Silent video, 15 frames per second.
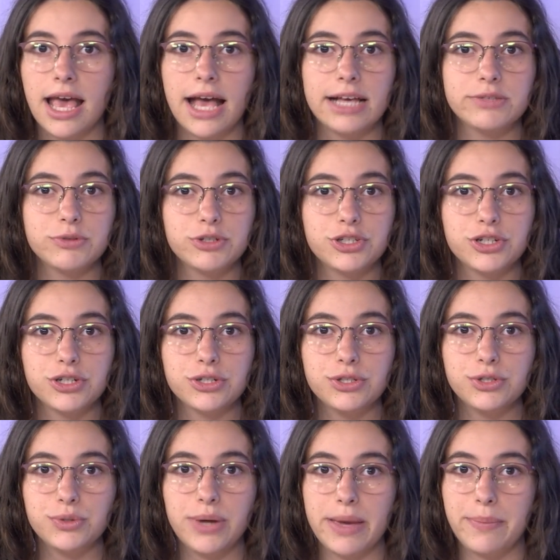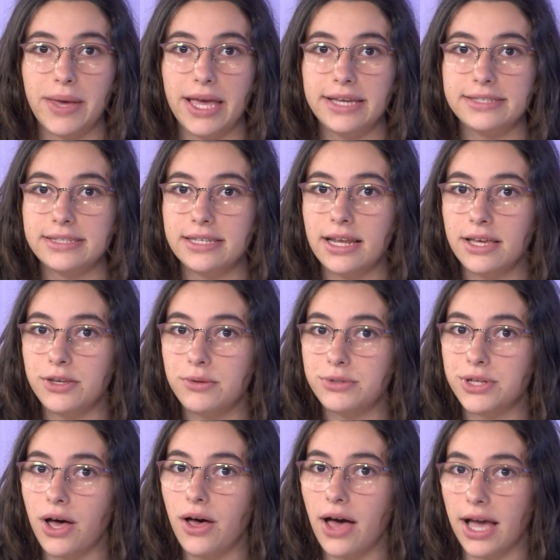has returned to a Payson,
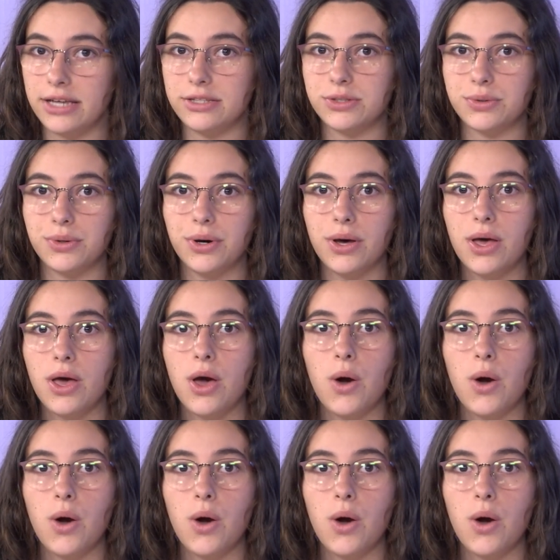Utah high school,